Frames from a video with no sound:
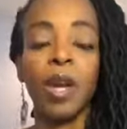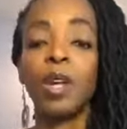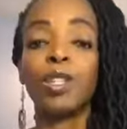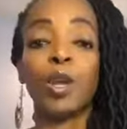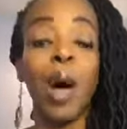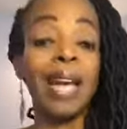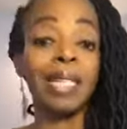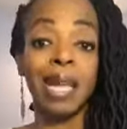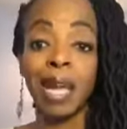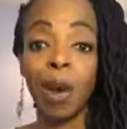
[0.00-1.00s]
So I
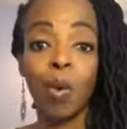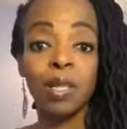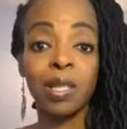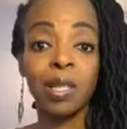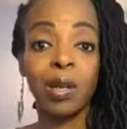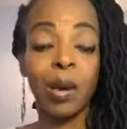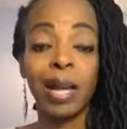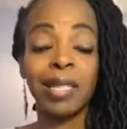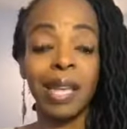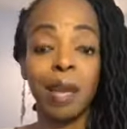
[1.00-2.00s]
said I wasn't, you know, I
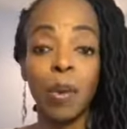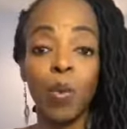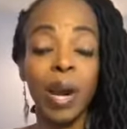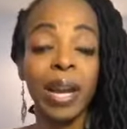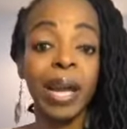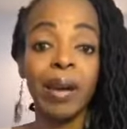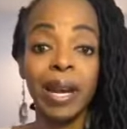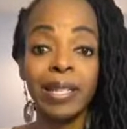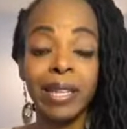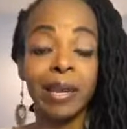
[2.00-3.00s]
said I'd be working out. I
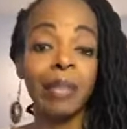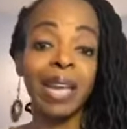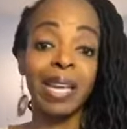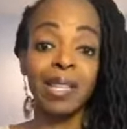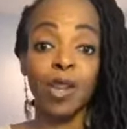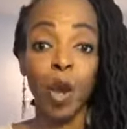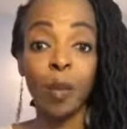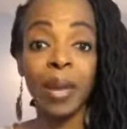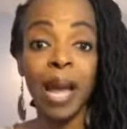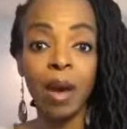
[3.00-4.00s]
did. And my kids called
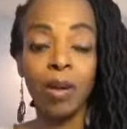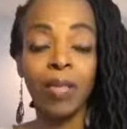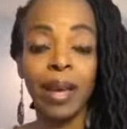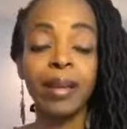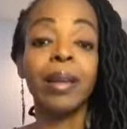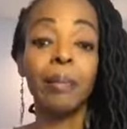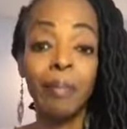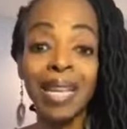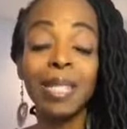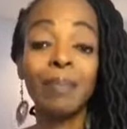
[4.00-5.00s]
me out on that.
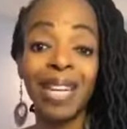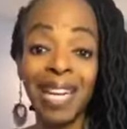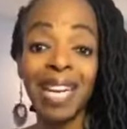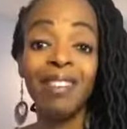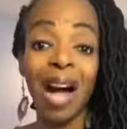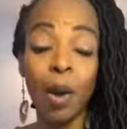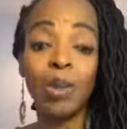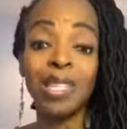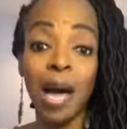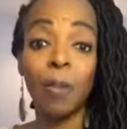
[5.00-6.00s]
Best believe I
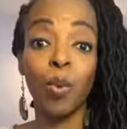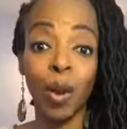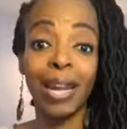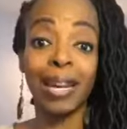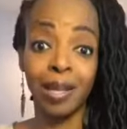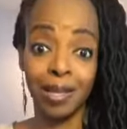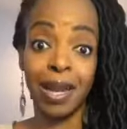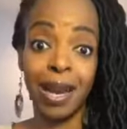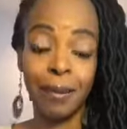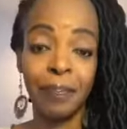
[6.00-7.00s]
was up working out
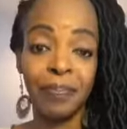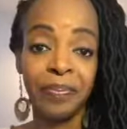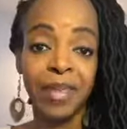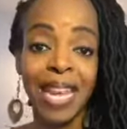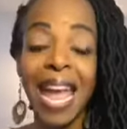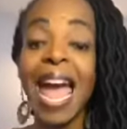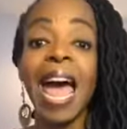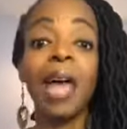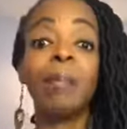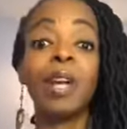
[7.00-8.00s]
today.
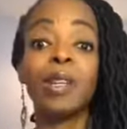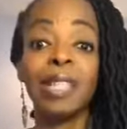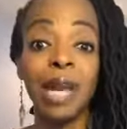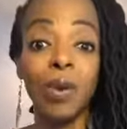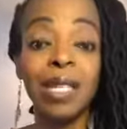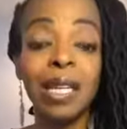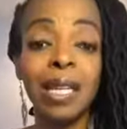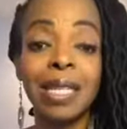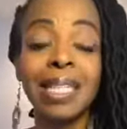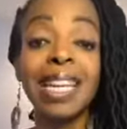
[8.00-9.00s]
And because they were still
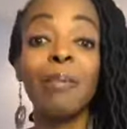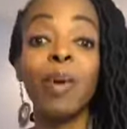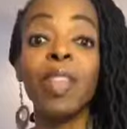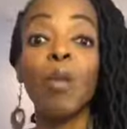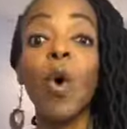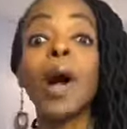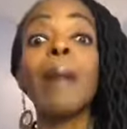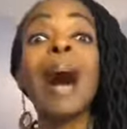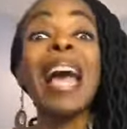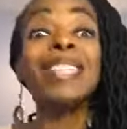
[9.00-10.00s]
asleep, when they woke up,
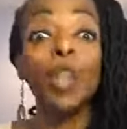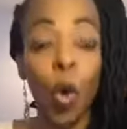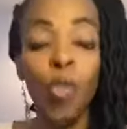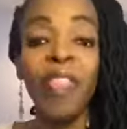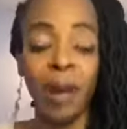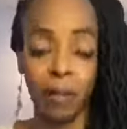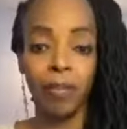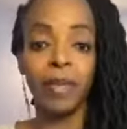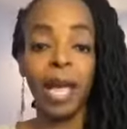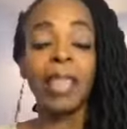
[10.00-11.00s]
I told them
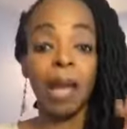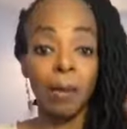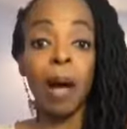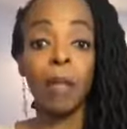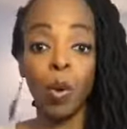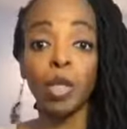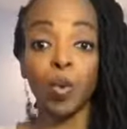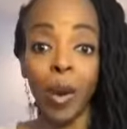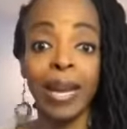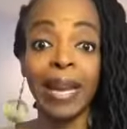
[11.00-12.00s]
that mama was
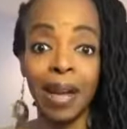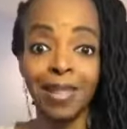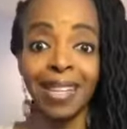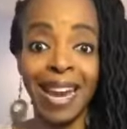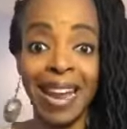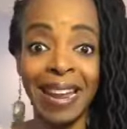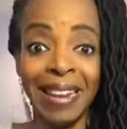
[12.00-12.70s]
working out today.